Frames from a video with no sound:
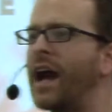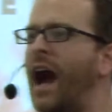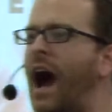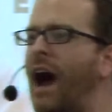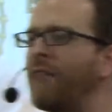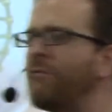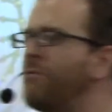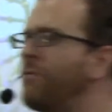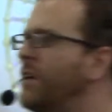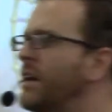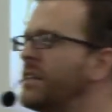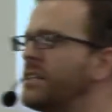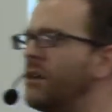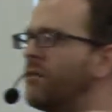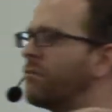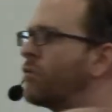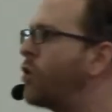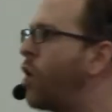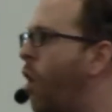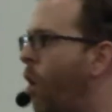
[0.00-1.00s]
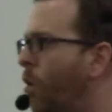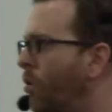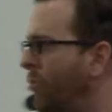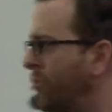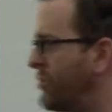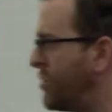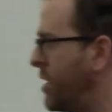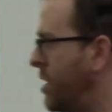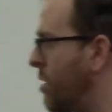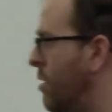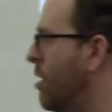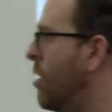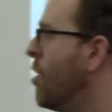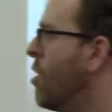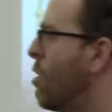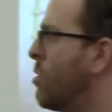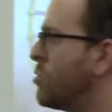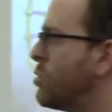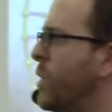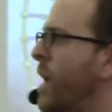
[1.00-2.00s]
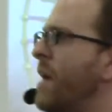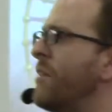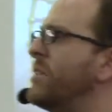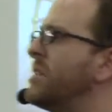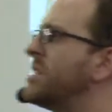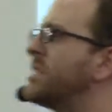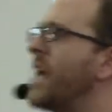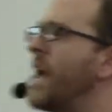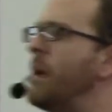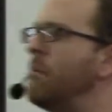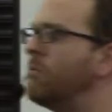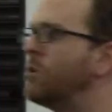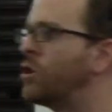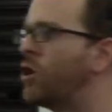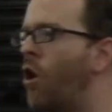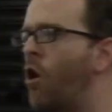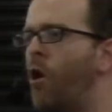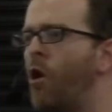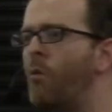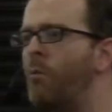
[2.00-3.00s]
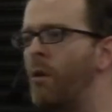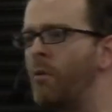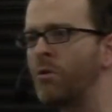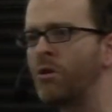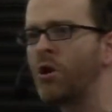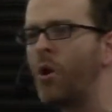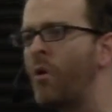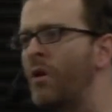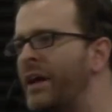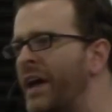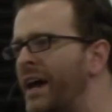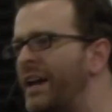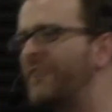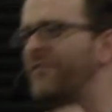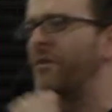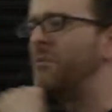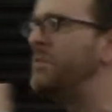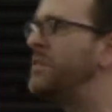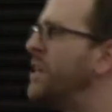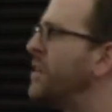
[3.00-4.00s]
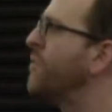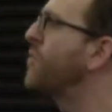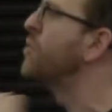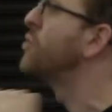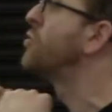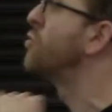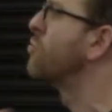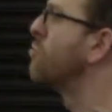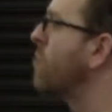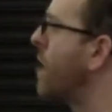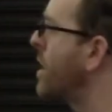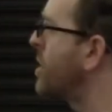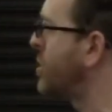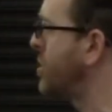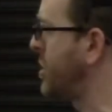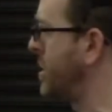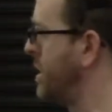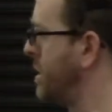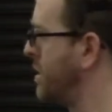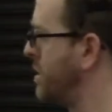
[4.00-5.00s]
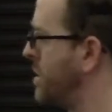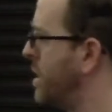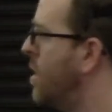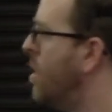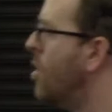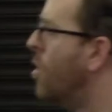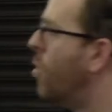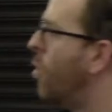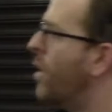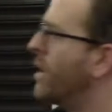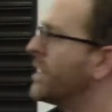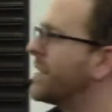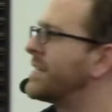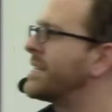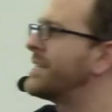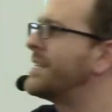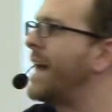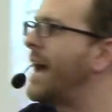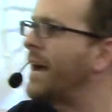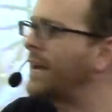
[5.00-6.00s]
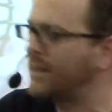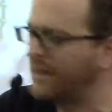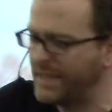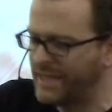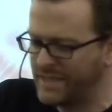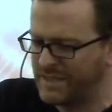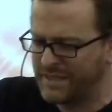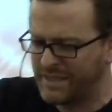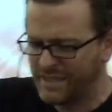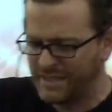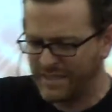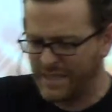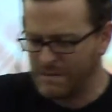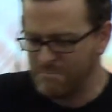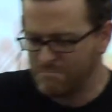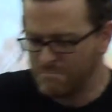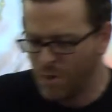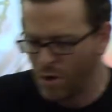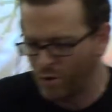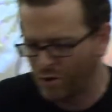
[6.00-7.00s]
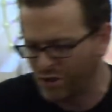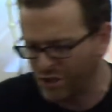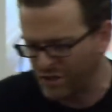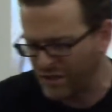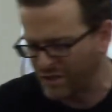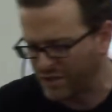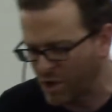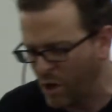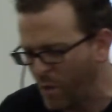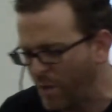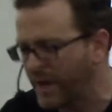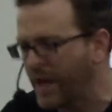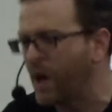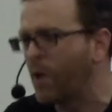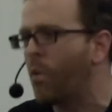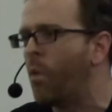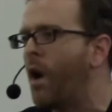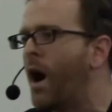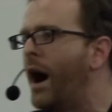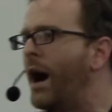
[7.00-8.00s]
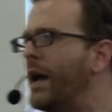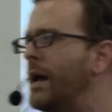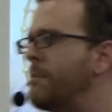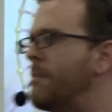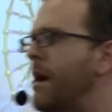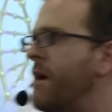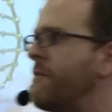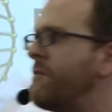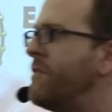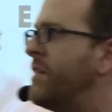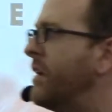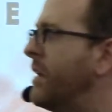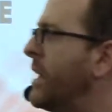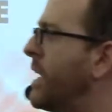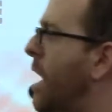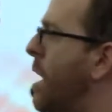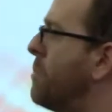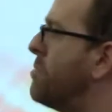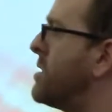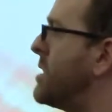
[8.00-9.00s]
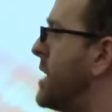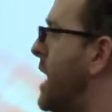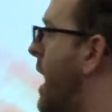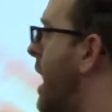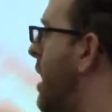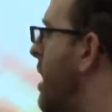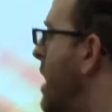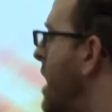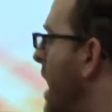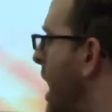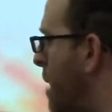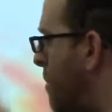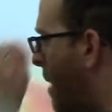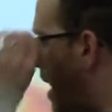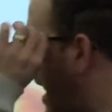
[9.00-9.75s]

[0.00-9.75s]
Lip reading: conflict of goals here? Or do we have the same goal, but we're going at it from different directions? What exactly is this emotion that's going on? Why am I feeling upset? Am